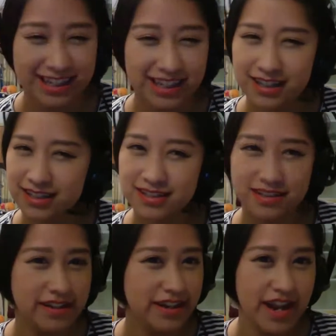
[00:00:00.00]
It's
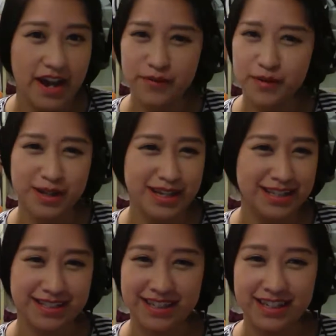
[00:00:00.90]
never
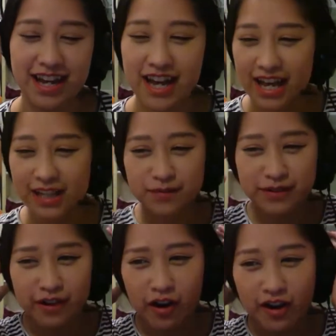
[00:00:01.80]
easy. It's
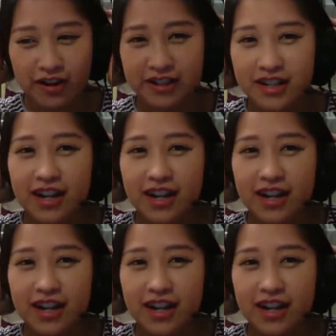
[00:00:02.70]
really hard.